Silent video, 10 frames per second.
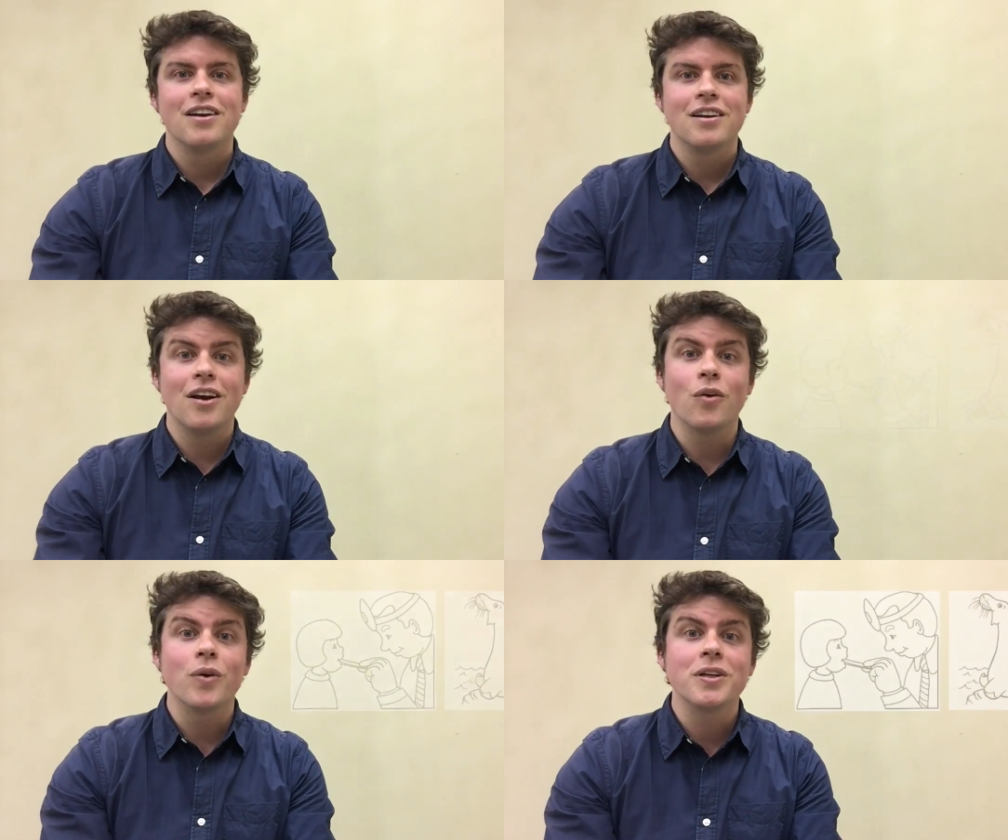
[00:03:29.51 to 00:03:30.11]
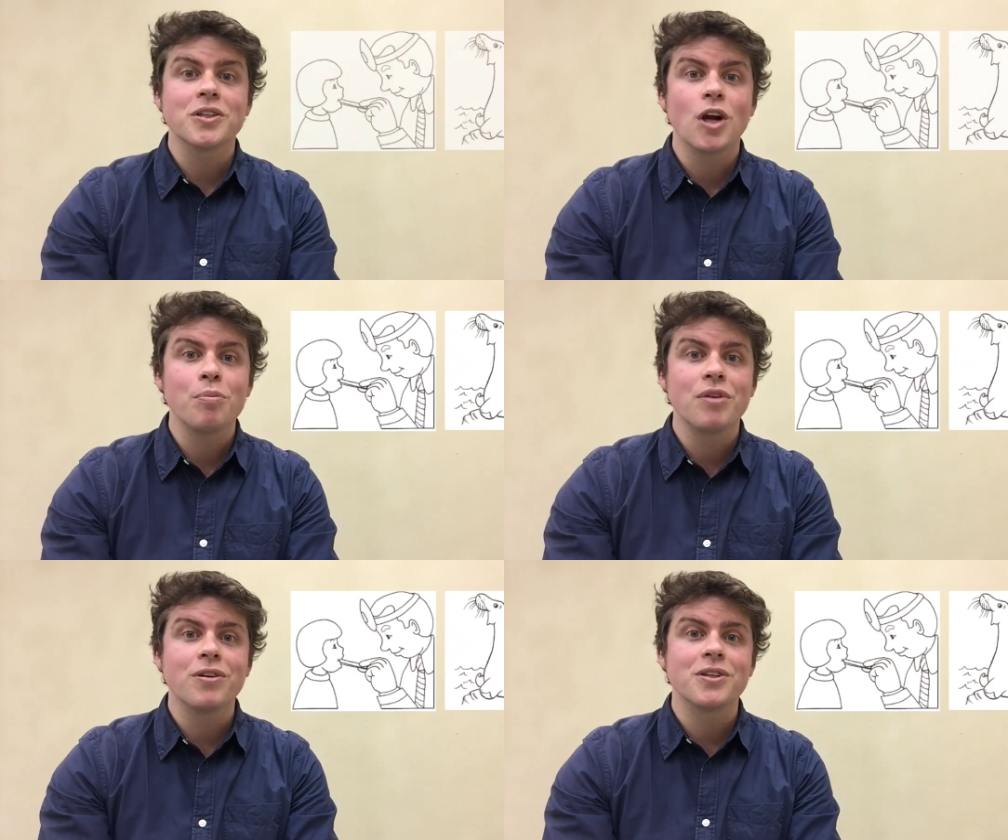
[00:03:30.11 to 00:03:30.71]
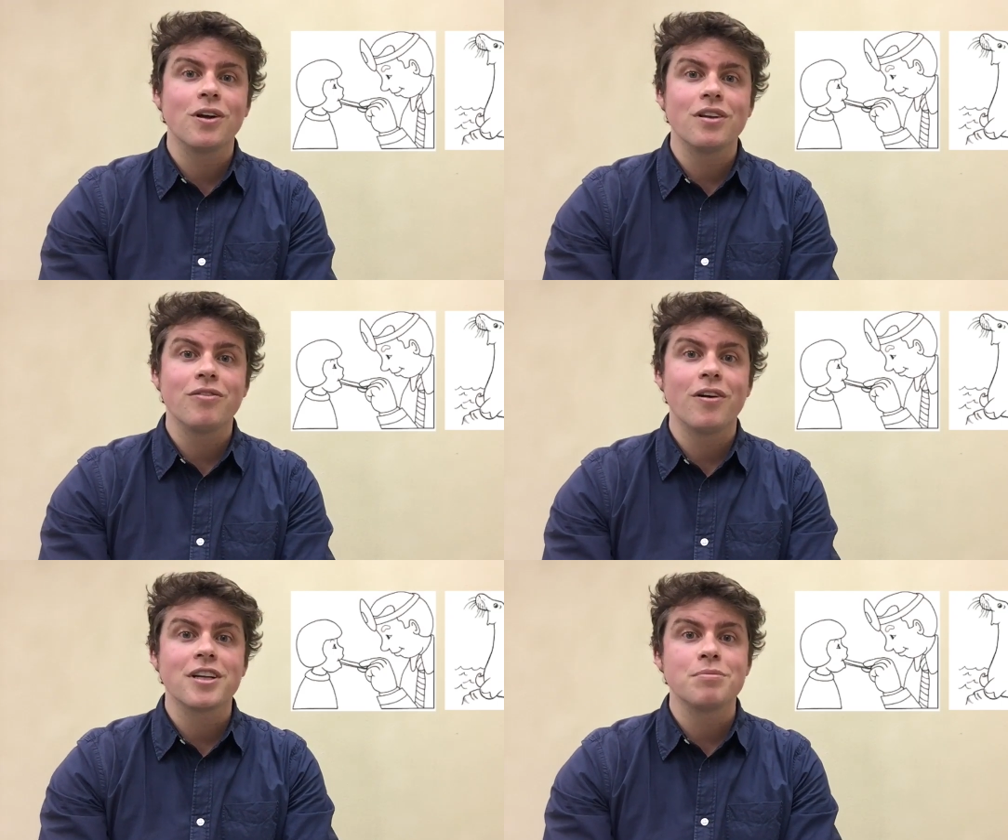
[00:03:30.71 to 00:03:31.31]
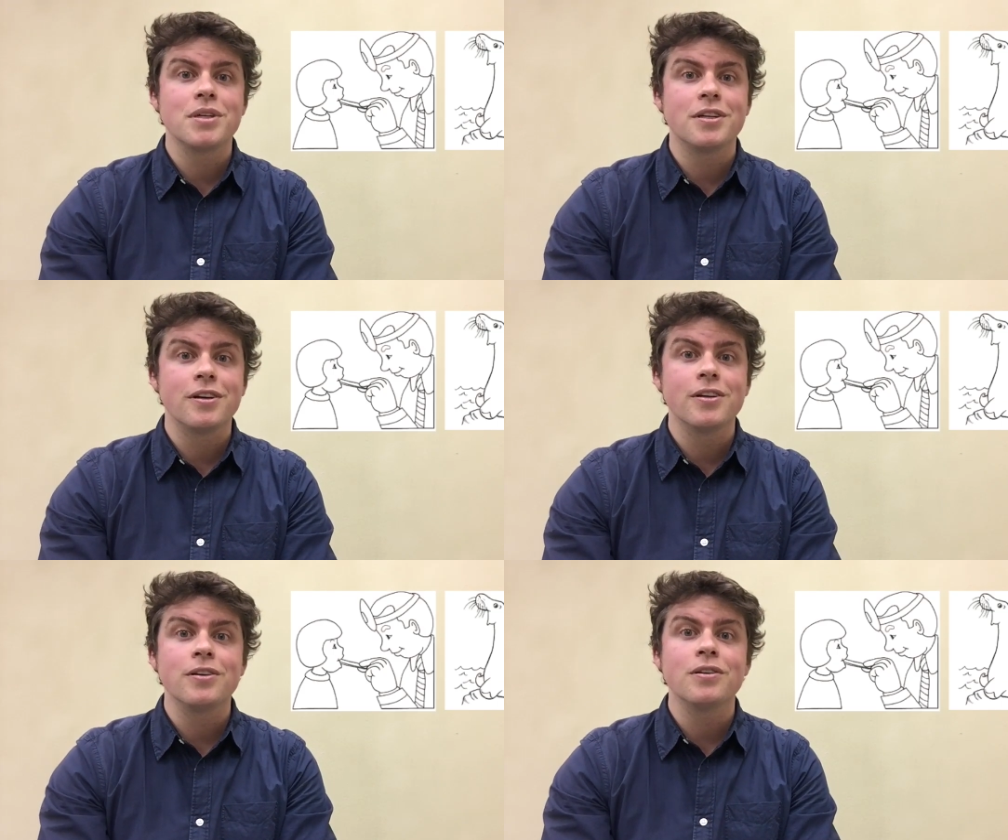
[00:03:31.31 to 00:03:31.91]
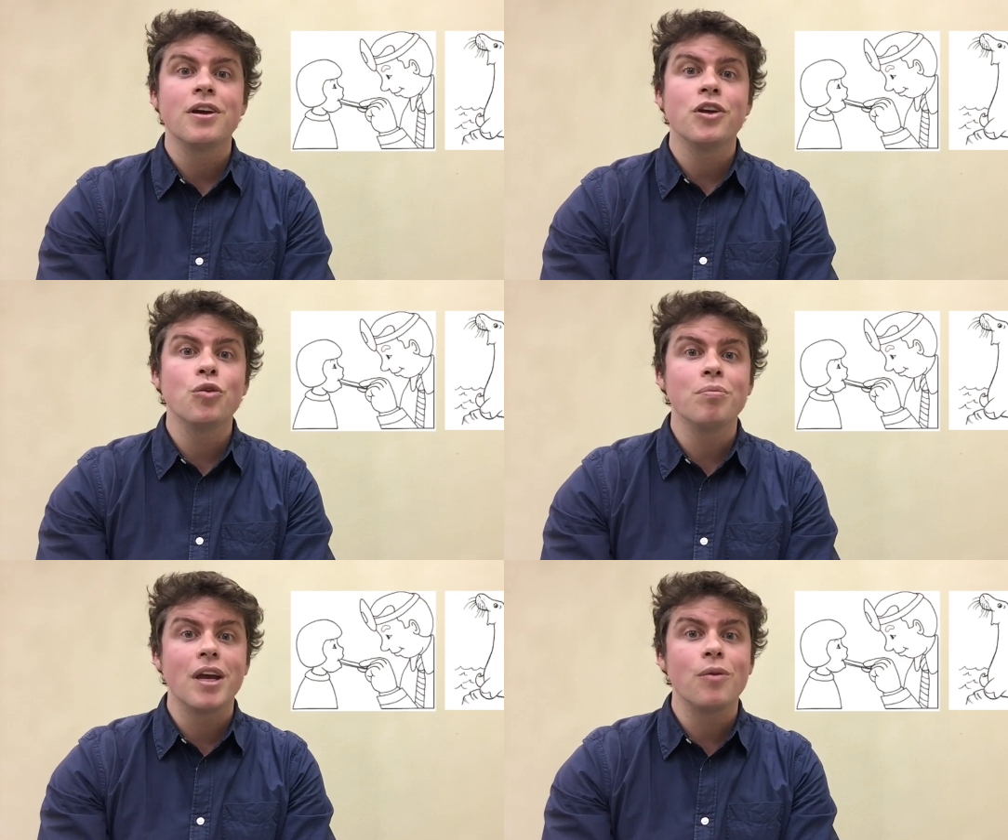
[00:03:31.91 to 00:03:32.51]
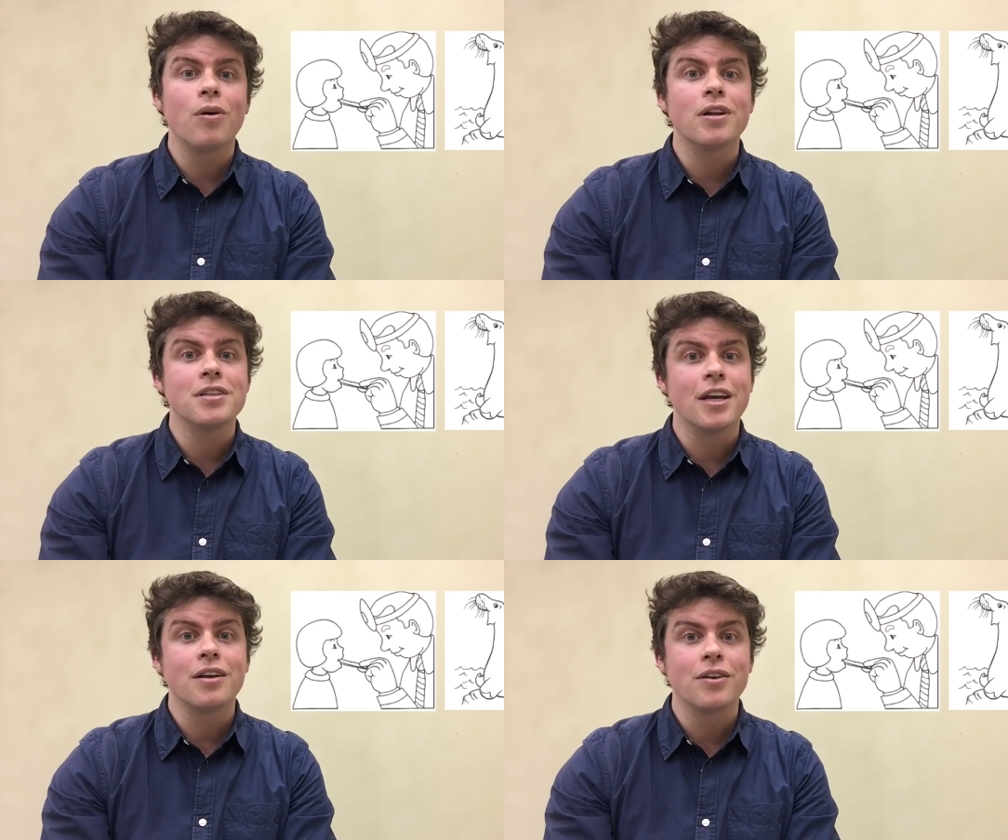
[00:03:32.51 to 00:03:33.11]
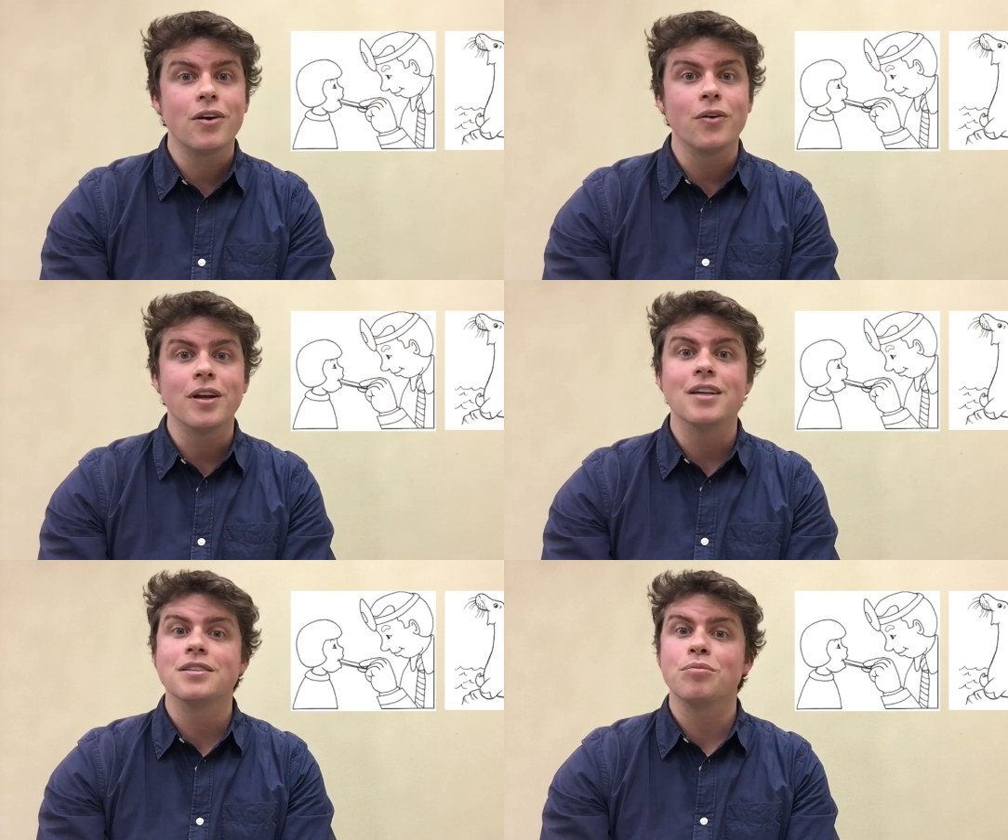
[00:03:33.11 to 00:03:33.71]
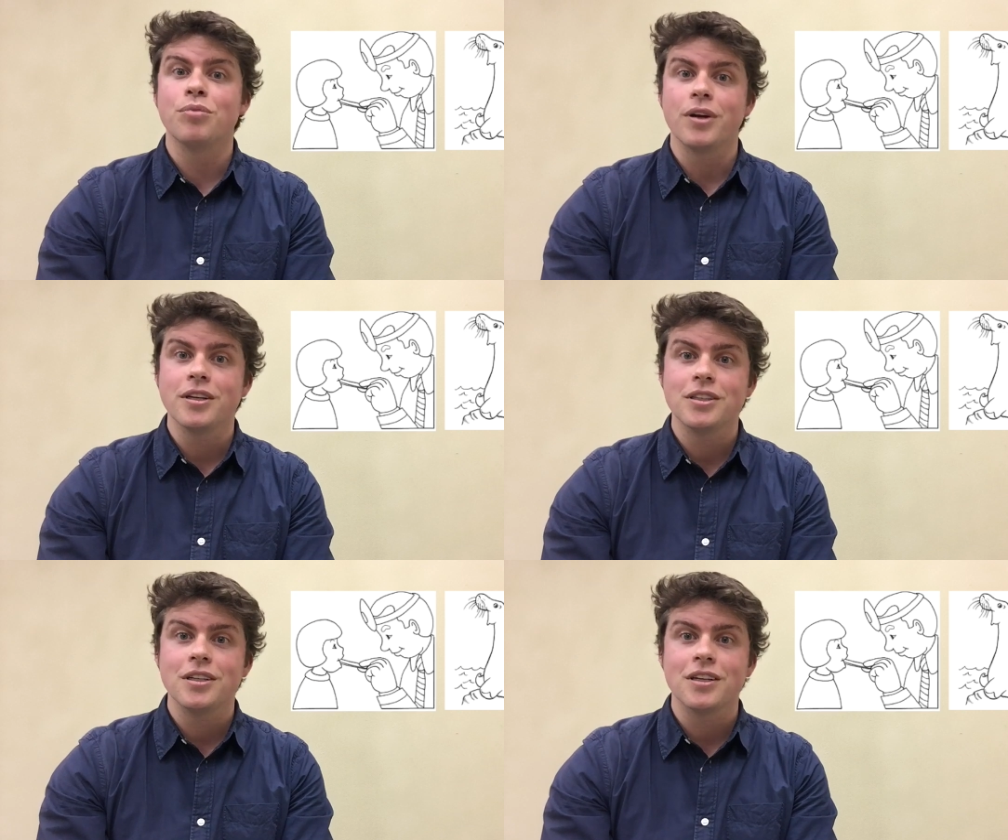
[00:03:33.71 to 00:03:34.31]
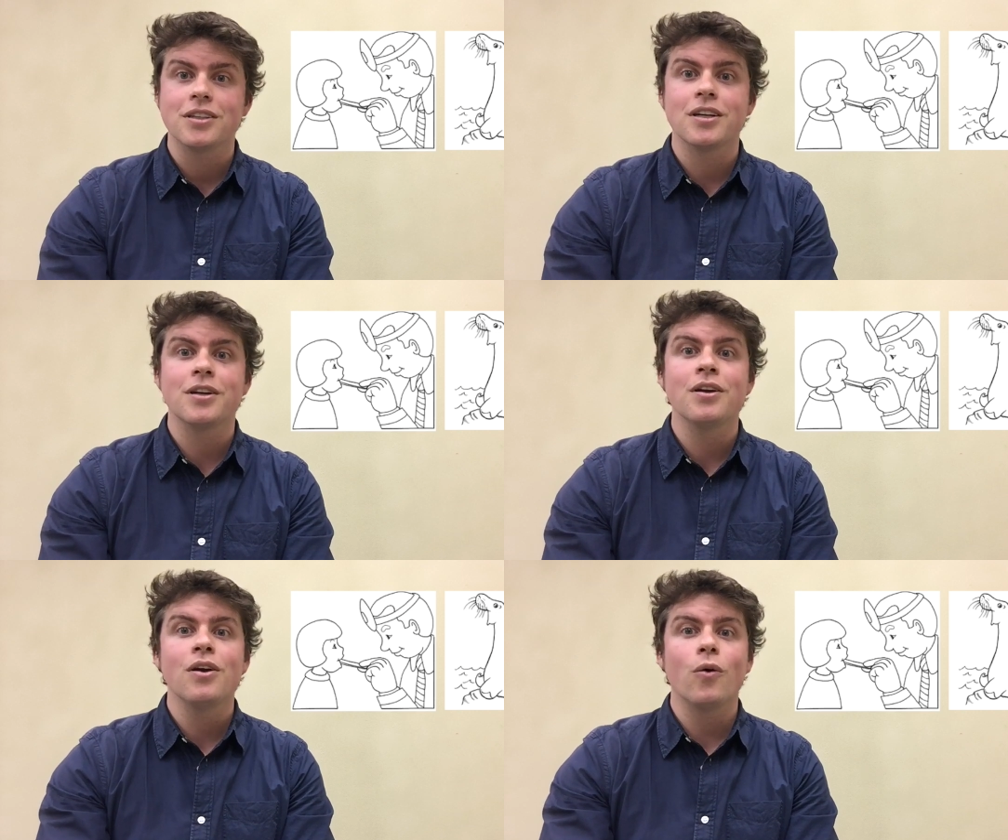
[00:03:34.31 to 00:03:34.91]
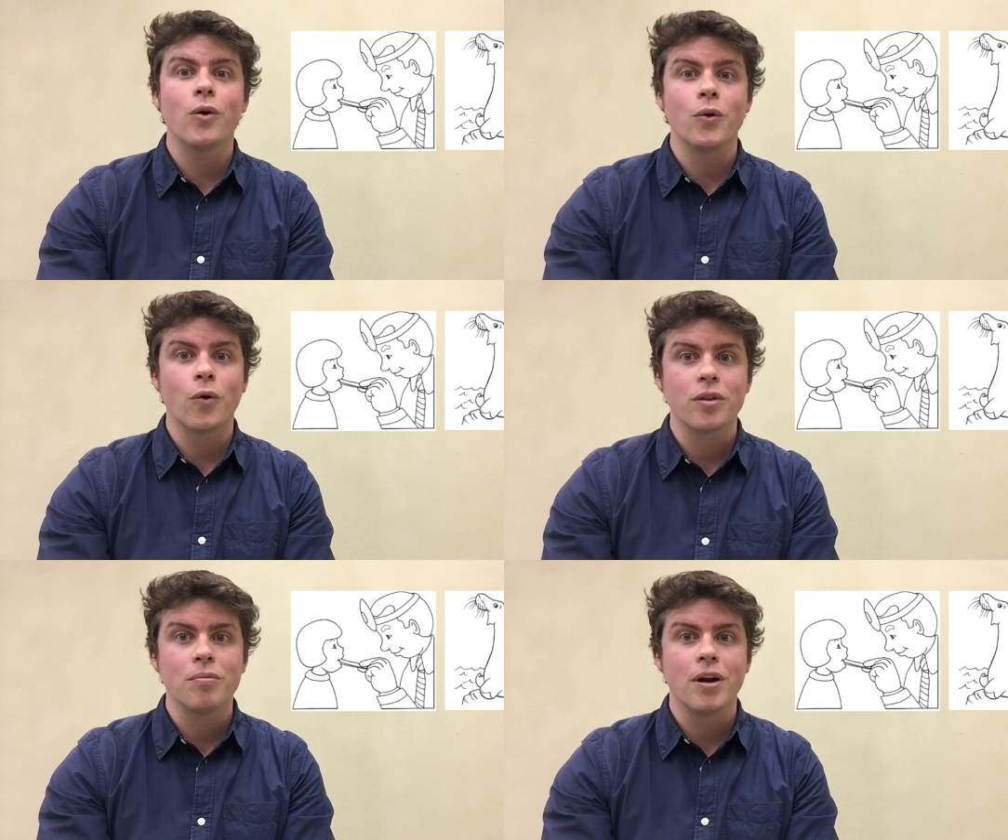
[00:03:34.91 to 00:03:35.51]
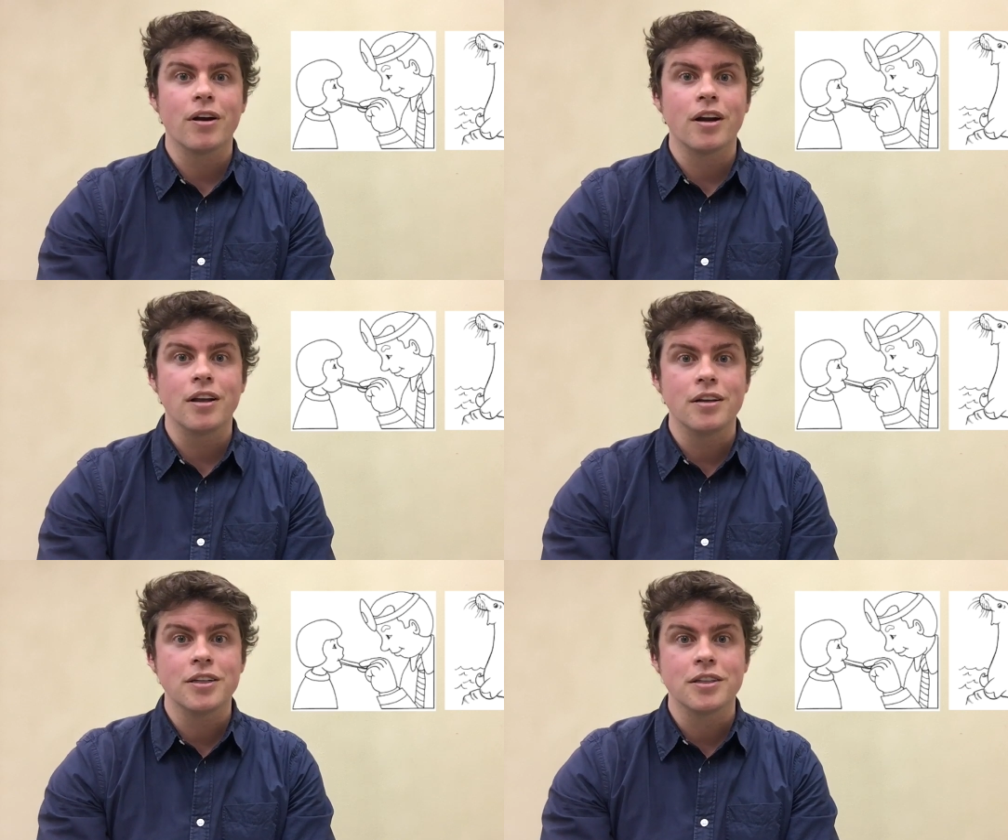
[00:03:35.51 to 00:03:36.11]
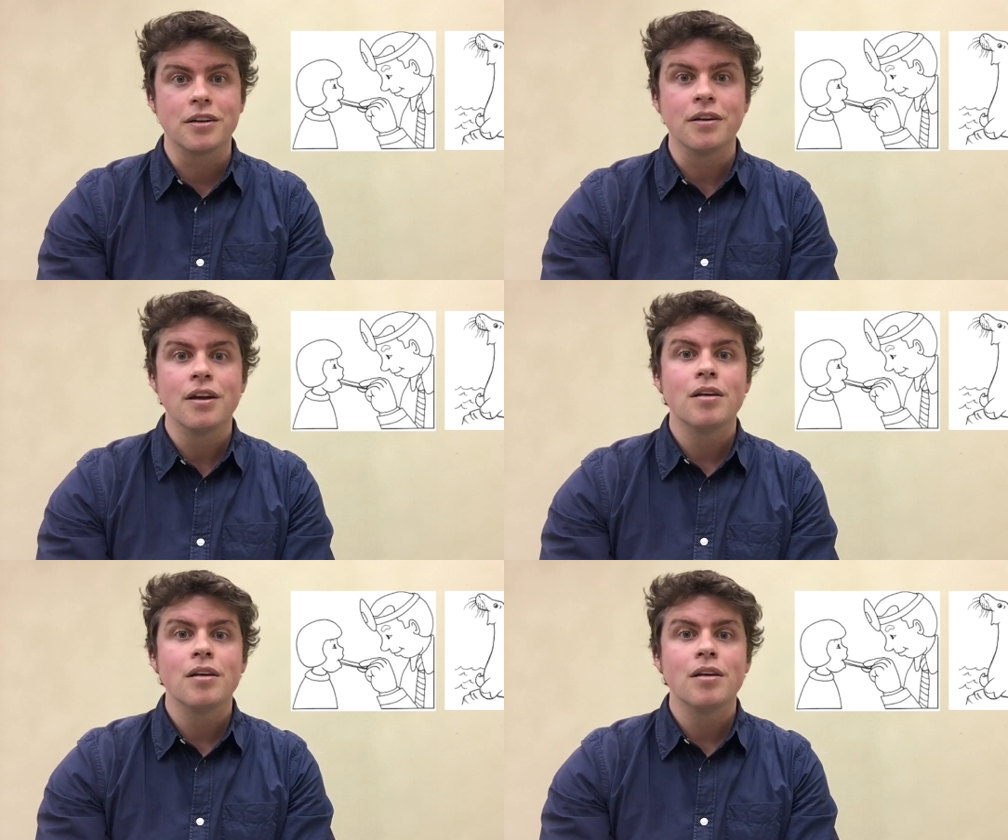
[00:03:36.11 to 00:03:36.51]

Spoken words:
Now, when you're shopping for Jolly Phonics material, you may want to take note, is it British edition or North American edition?